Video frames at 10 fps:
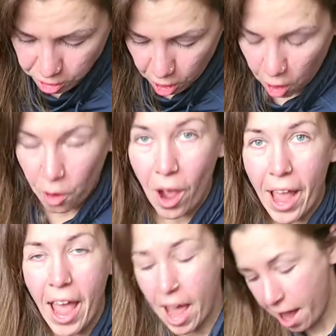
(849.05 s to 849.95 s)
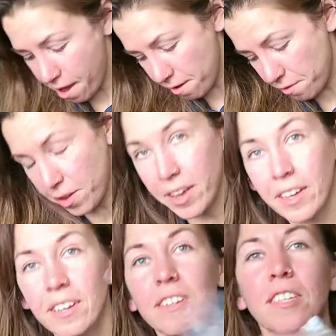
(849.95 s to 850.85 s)
So I have
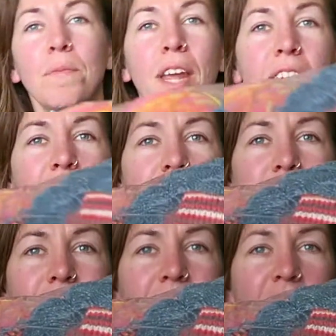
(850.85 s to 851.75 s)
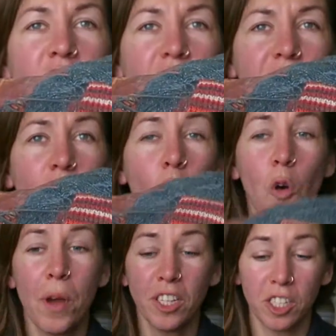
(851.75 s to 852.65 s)
some knitting needles, a
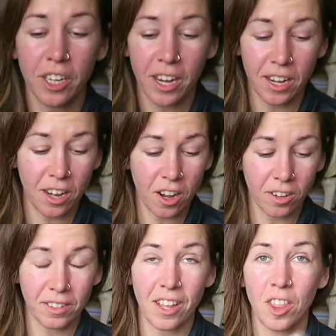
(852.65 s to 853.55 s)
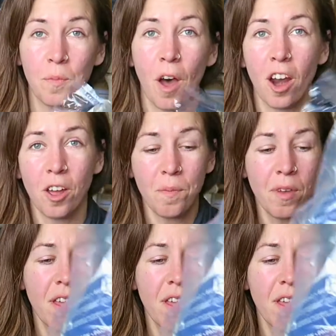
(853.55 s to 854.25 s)
whole bunch of knitting needles in the bottom,